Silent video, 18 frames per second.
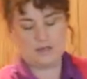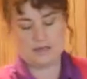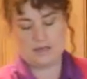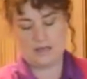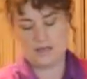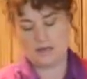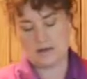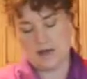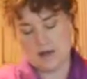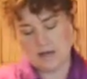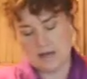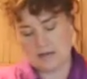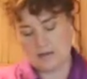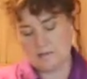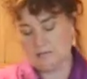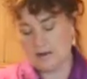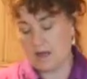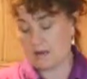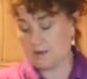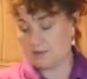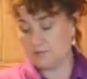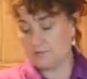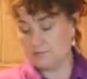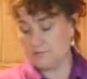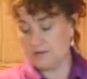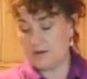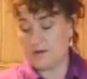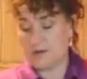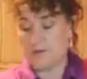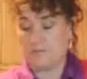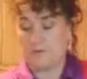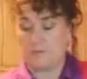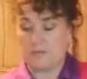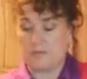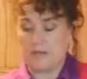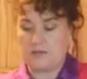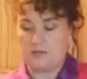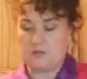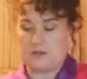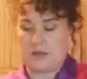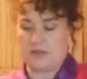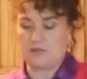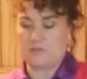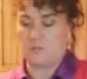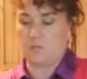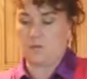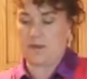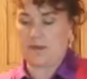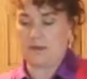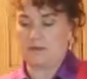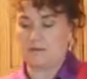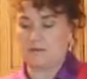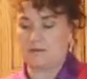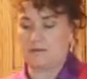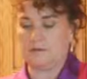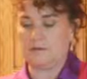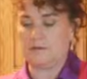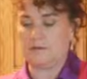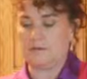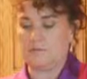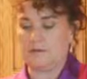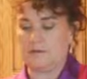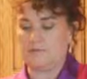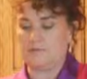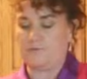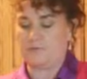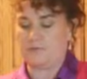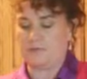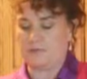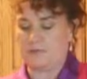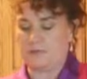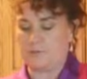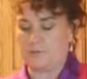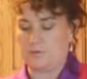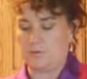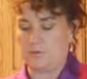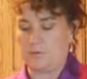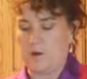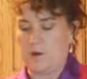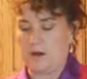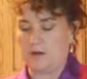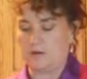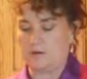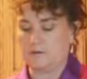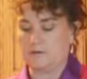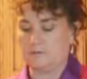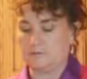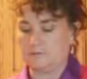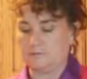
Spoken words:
And I am not going to run over and make you guys wait for me to fill this up with water.